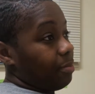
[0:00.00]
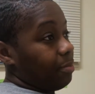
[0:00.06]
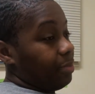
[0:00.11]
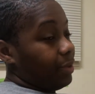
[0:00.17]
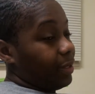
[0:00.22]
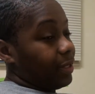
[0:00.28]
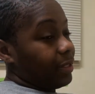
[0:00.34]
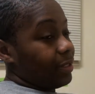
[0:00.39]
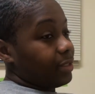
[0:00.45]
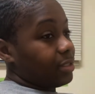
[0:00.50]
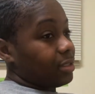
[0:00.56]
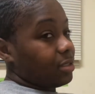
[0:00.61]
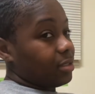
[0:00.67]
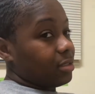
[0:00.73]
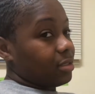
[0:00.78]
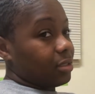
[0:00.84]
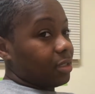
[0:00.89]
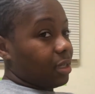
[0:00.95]

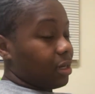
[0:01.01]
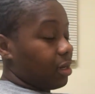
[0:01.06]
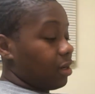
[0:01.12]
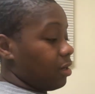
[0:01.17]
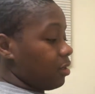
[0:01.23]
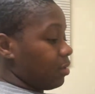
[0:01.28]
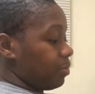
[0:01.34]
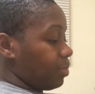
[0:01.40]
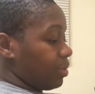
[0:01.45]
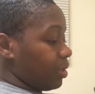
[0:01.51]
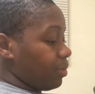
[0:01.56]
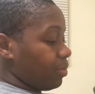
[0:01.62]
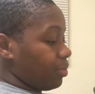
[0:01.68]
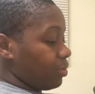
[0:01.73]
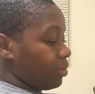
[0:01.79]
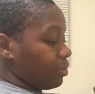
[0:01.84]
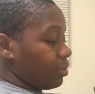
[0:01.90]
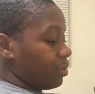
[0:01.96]
But I called the
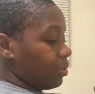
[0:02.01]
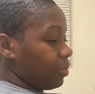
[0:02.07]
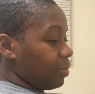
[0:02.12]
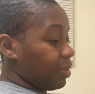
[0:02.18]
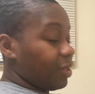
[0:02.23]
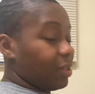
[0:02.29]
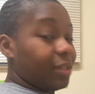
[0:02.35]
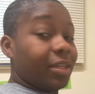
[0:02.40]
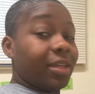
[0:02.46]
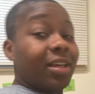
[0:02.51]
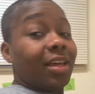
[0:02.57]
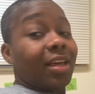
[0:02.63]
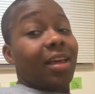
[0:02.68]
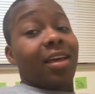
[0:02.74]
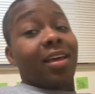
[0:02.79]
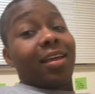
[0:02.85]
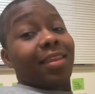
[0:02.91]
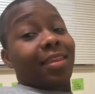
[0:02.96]
people, apparently.
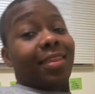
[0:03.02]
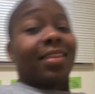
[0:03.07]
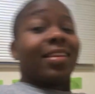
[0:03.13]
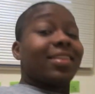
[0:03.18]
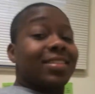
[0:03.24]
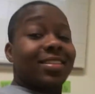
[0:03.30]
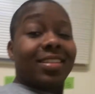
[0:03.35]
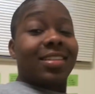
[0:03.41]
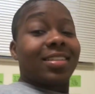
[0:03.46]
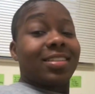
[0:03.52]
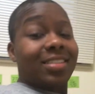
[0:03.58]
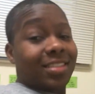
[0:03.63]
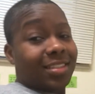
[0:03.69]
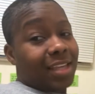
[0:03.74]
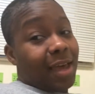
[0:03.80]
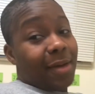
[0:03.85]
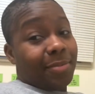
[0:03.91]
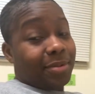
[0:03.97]
This
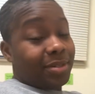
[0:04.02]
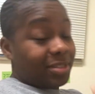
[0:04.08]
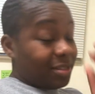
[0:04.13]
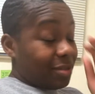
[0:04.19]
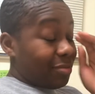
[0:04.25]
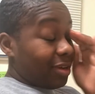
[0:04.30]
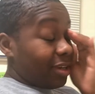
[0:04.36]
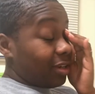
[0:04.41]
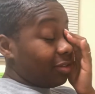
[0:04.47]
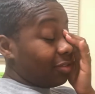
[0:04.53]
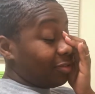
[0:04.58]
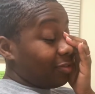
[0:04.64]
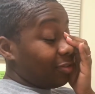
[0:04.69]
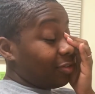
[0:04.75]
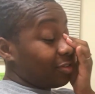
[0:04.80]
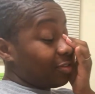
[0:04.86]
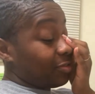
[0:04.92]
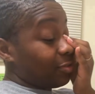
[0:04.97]
just happened to somebody on the
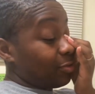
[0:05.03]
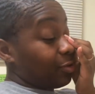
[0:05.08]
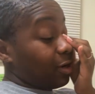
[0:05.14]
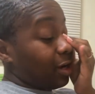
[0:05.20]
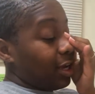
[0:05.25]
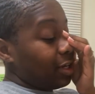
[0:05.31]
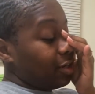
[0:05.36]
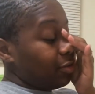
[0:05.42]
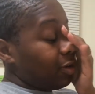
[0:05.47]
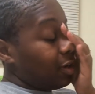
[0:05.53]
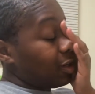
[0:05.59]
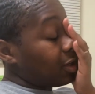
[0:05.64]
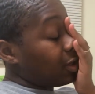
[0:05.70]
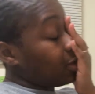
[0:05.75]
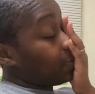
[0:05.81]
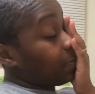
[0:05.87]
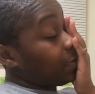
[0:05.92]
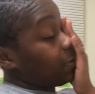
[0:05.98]
first floor. I know I
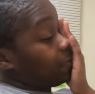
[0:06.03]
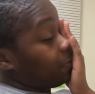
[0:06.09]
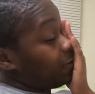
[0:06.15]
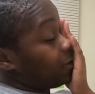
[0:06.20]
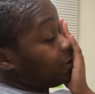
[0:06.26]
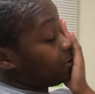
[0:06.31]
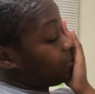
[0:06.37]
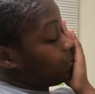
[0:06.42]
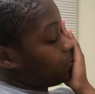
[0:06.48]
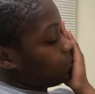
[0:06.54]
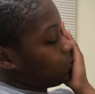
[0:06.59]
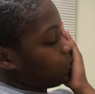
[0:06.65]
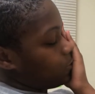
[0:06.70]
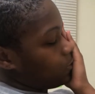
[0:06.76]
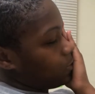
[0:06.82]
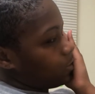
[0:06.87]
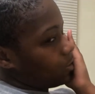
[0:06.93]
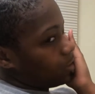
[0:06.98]
couldn't have been the first
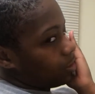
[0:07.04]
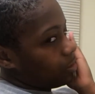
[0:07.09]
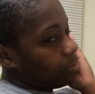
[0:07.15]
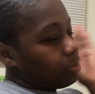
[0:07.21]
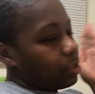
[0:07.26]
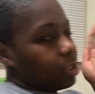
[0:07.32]
one. I'm